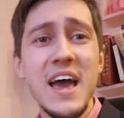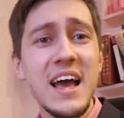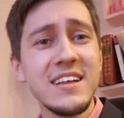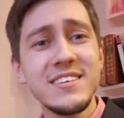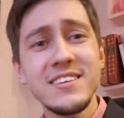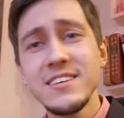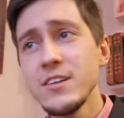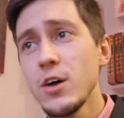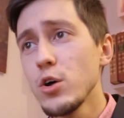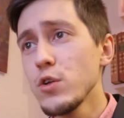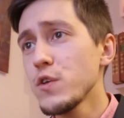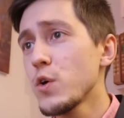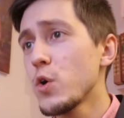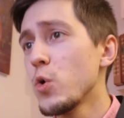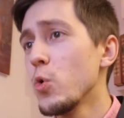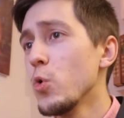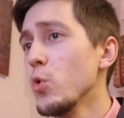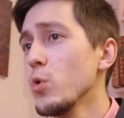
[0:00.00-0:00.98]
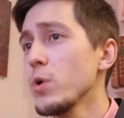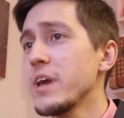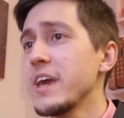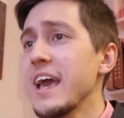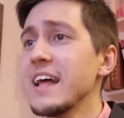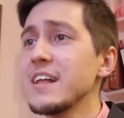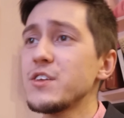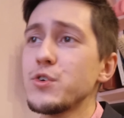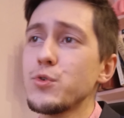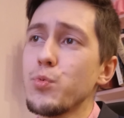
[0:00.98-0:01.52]
That's not cool.
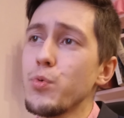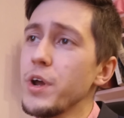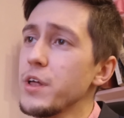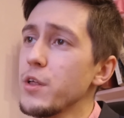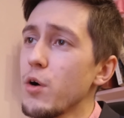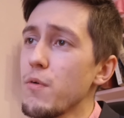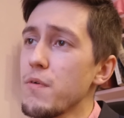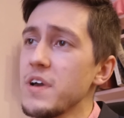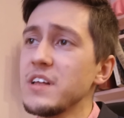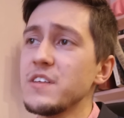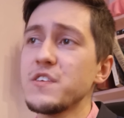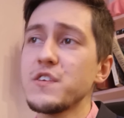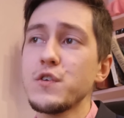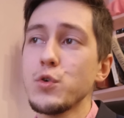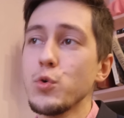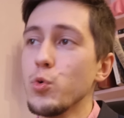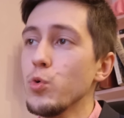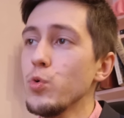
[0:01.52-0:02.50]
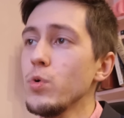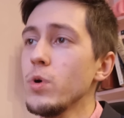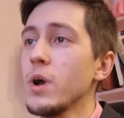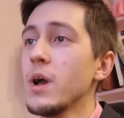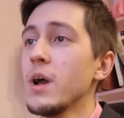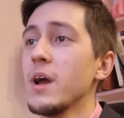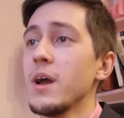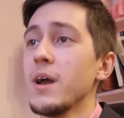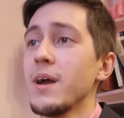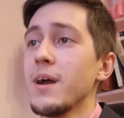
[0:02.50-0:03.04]
Get rid of it too.
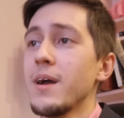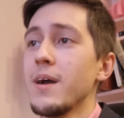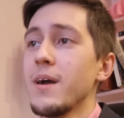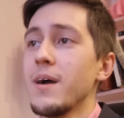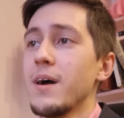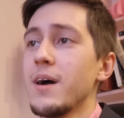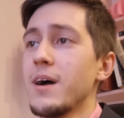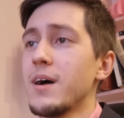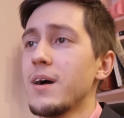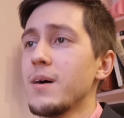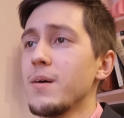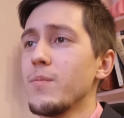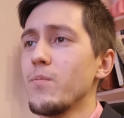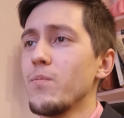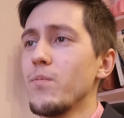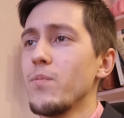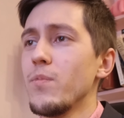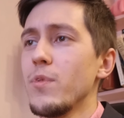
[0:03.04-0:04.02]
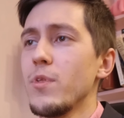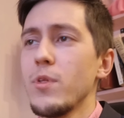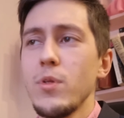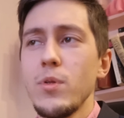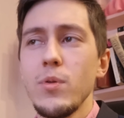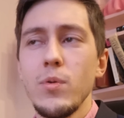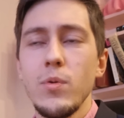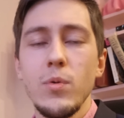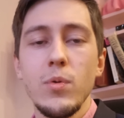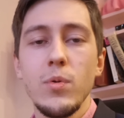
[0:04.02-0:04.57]
Uh,
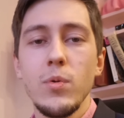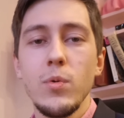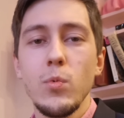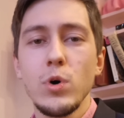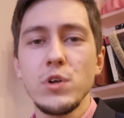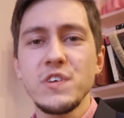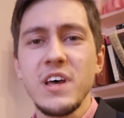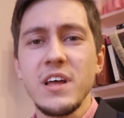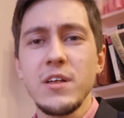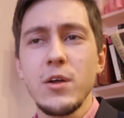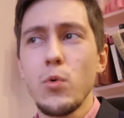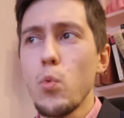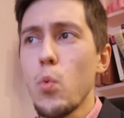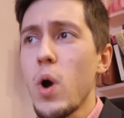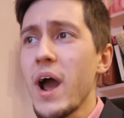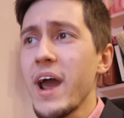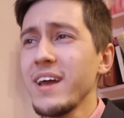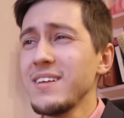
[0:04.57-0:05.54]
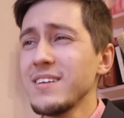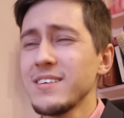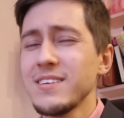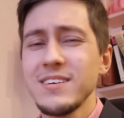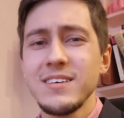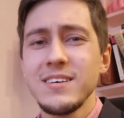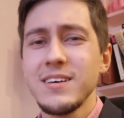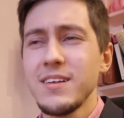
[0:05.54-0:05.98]
what's under white?